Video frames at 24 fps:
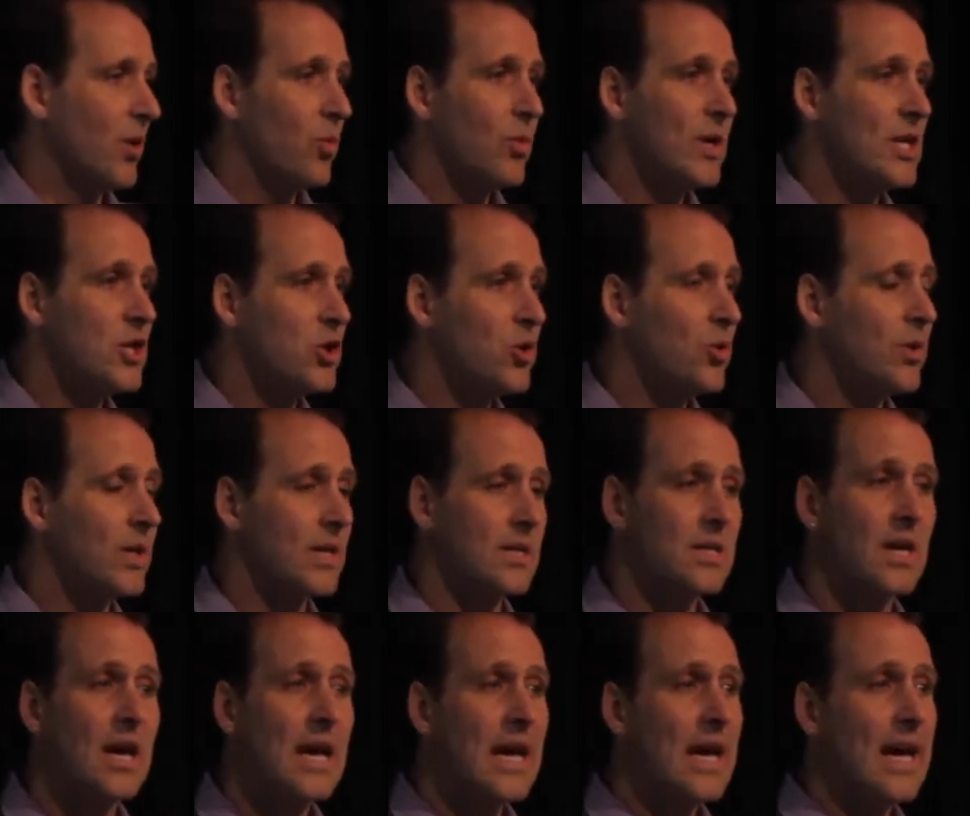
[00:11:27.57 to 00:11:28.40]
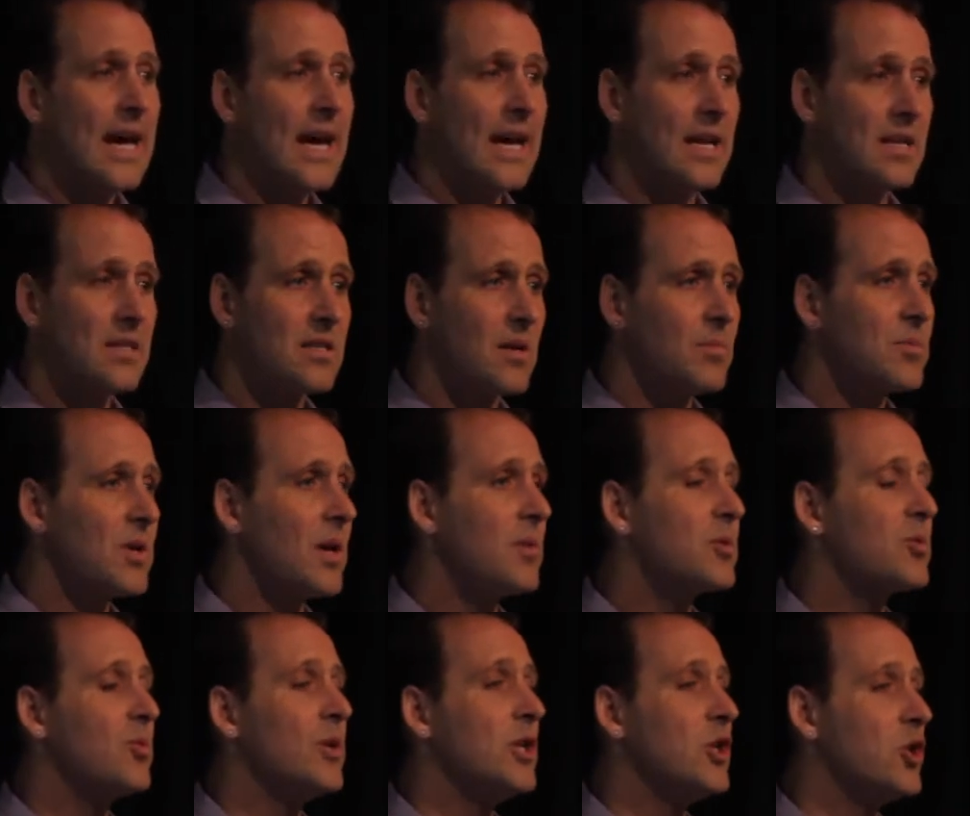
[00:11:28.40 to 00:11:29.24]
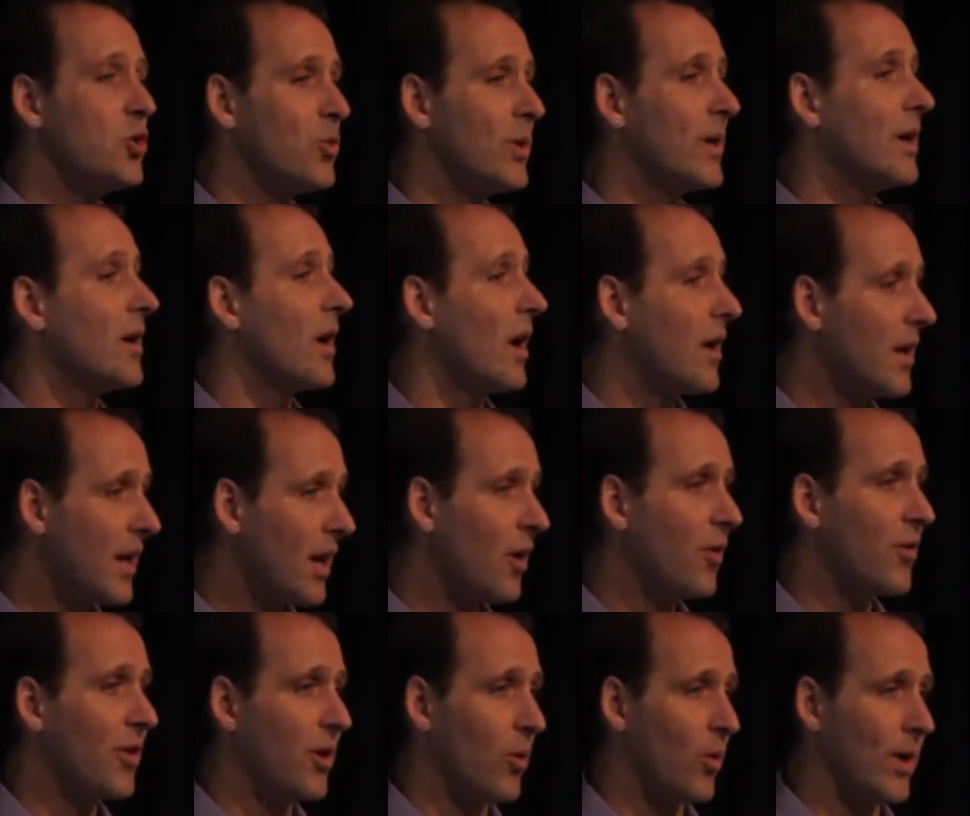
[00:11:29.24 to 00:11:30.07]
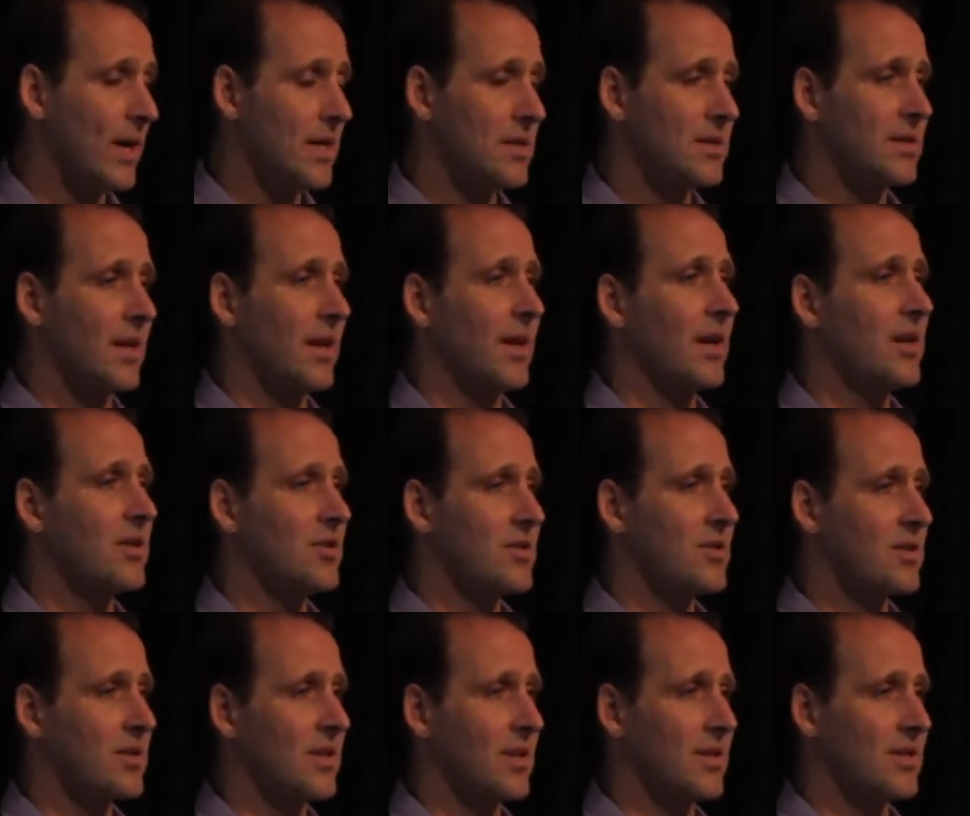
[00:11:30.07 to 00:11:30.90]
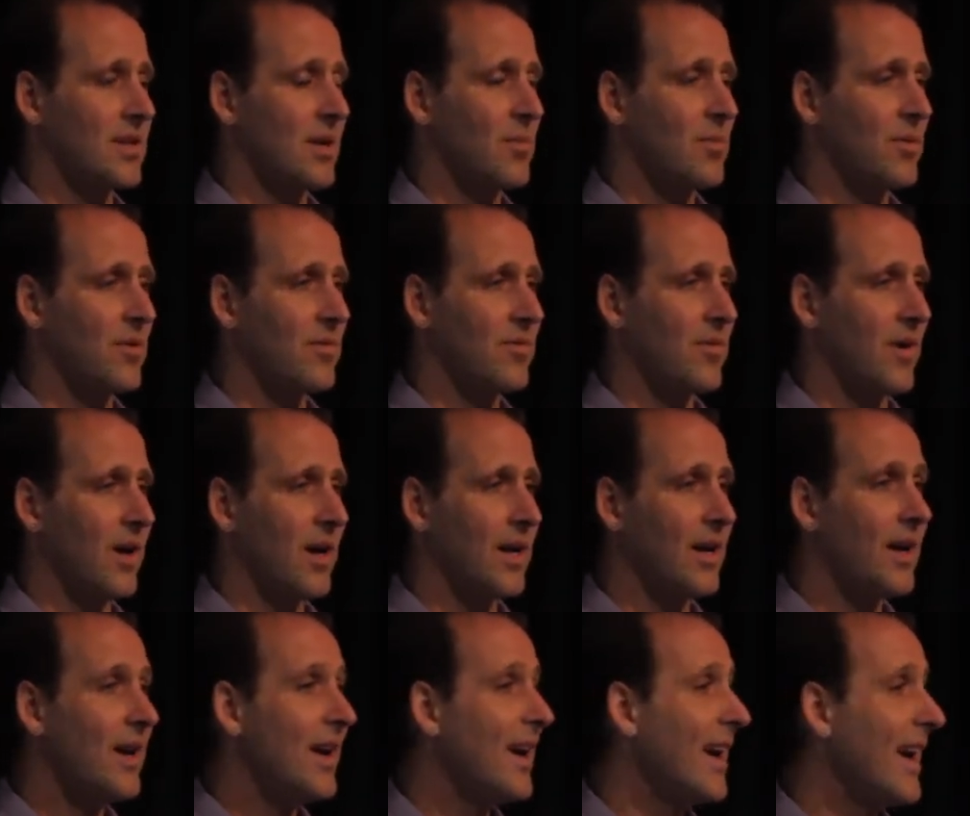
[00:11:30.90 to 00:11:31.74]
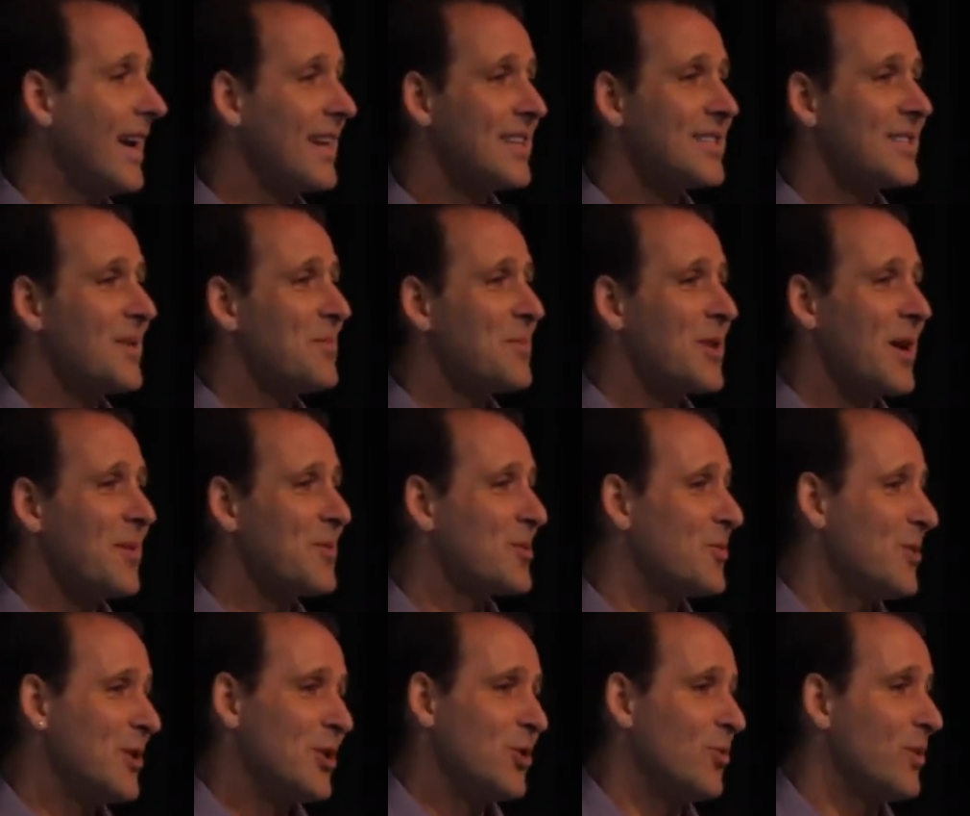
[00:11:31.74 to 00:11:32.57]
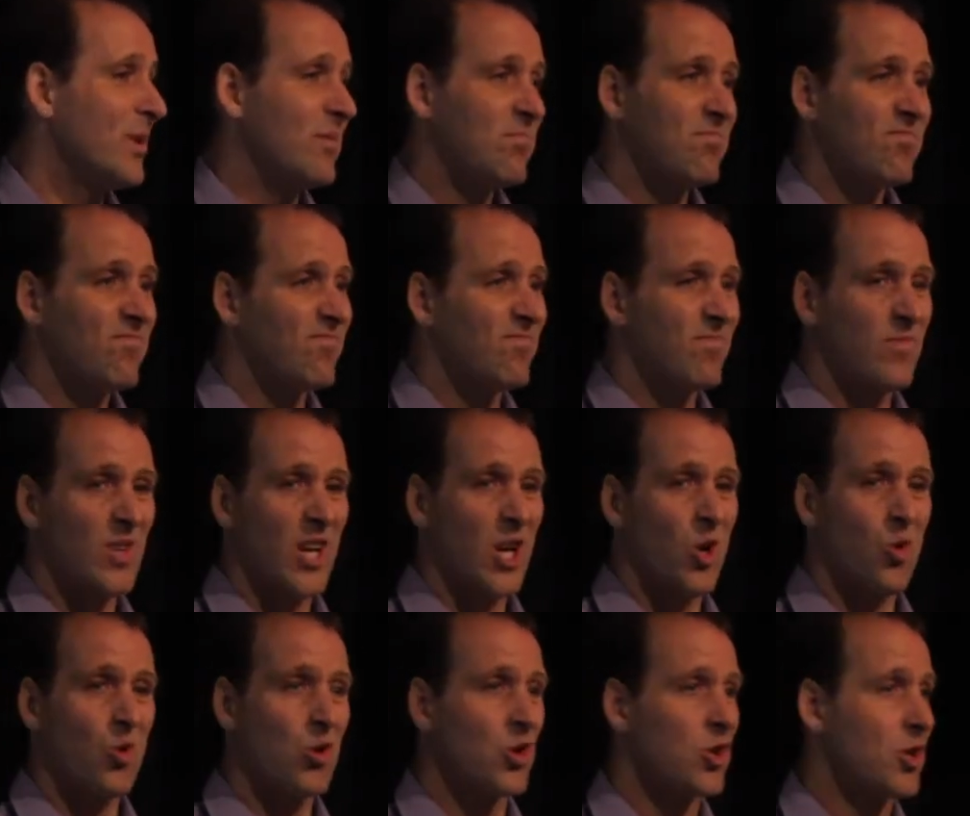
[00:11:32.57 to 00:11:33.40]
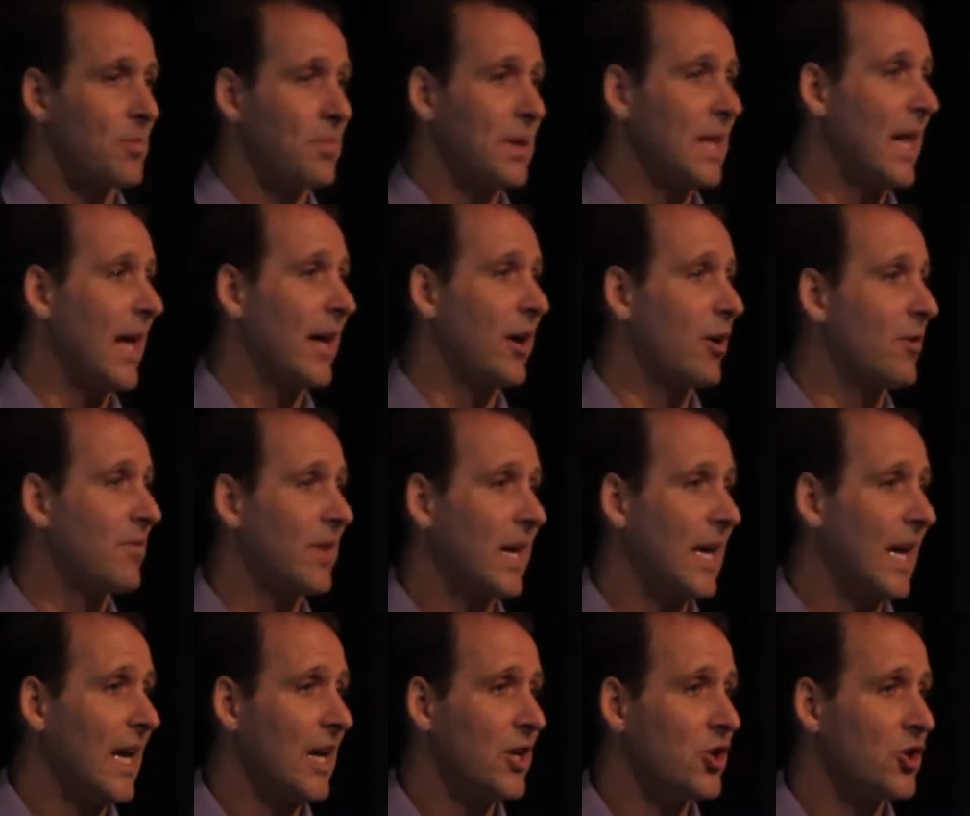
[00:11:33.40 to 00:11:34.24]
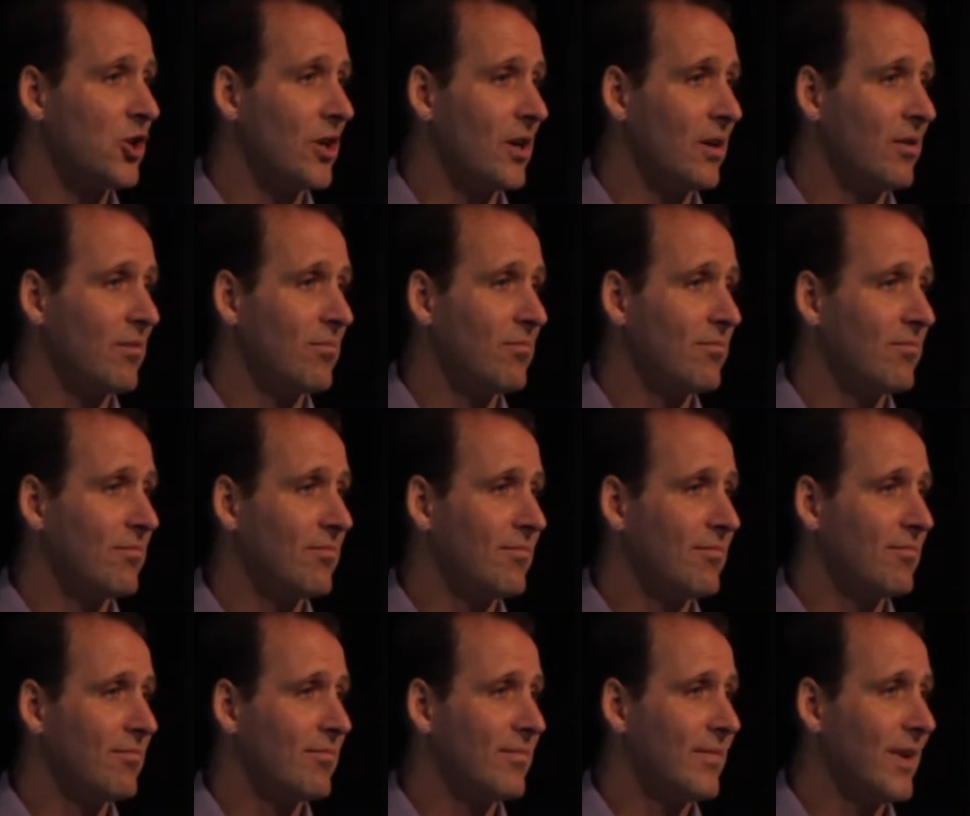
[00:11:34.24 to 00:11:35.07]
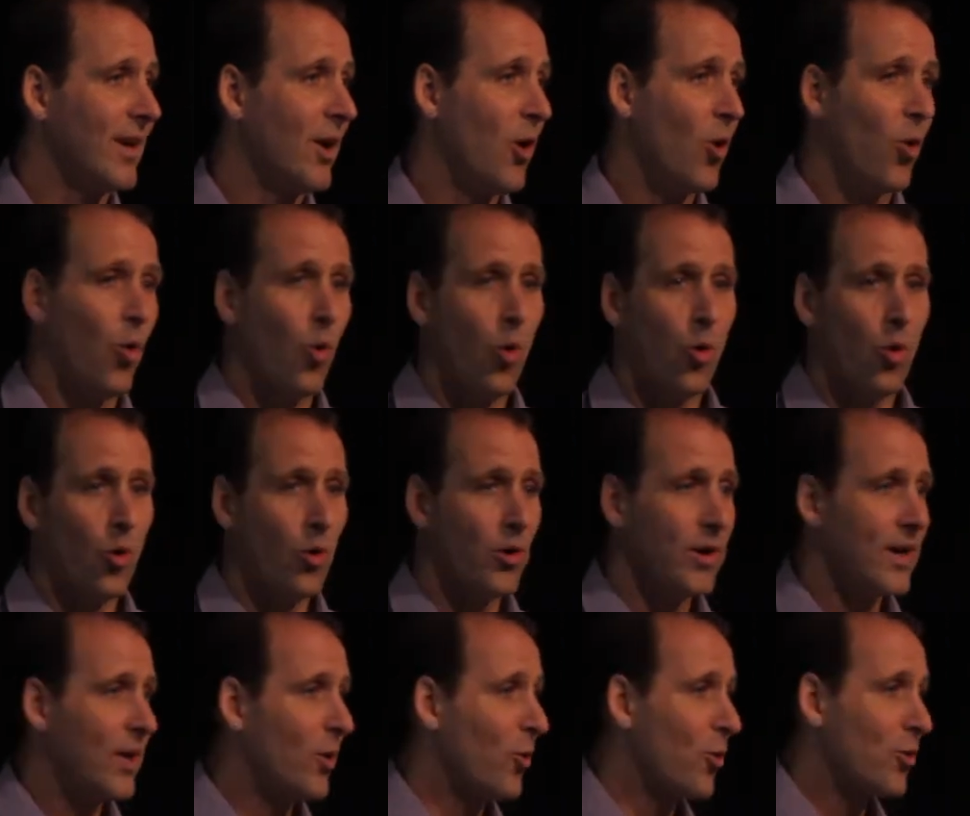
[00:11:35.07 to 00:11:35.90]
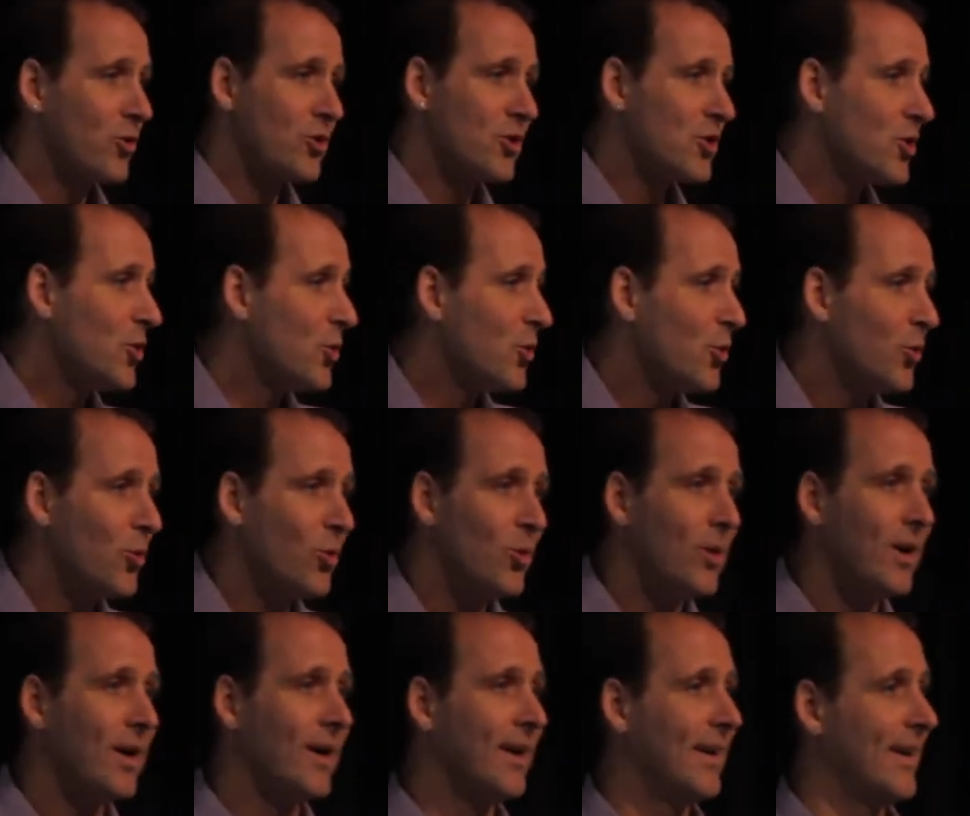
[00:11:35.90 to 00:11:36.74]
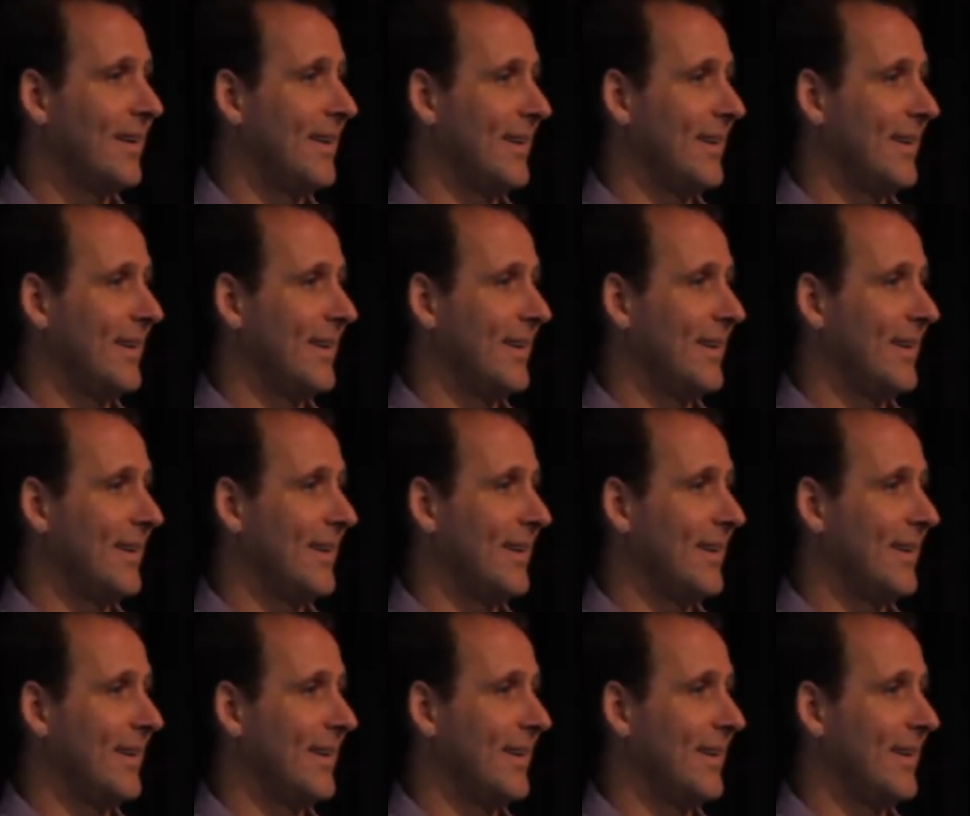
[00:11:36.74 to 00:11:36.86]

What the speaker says: And we do this, and sometimes we do it in unhealthy ways, like I just exemplified, and sometimes we do it in order to plan our vacation, or in order to